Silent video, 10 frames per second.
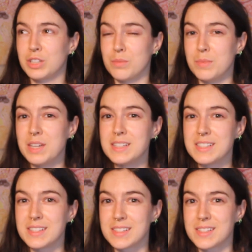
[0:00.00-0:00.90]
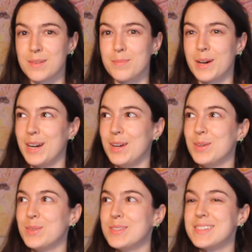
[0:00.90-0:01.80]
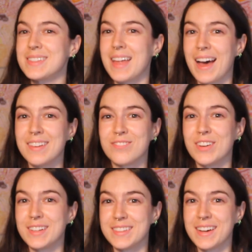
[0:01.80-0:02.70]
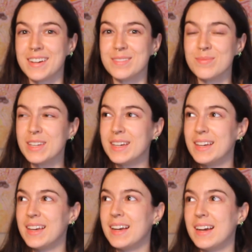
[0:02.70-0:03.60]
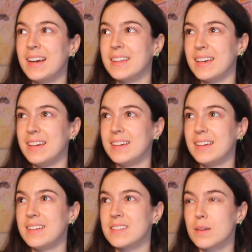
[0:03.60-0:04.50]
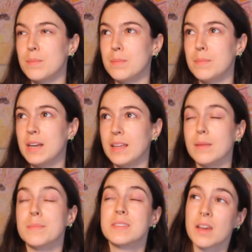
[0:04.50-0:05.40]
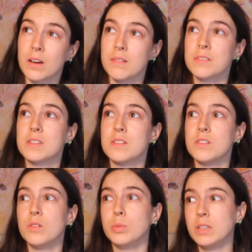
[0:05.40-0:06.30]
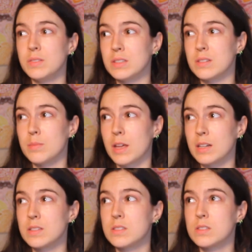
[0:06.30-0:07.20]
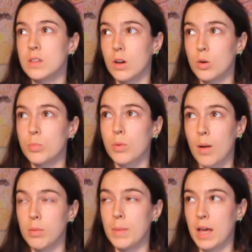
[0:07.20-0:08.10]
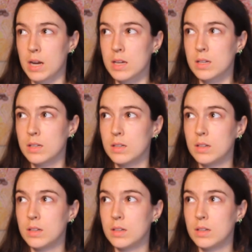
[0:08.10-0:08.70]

commit to somebody who is that fucked up and like is committing themselves to a belief system that is so problematic.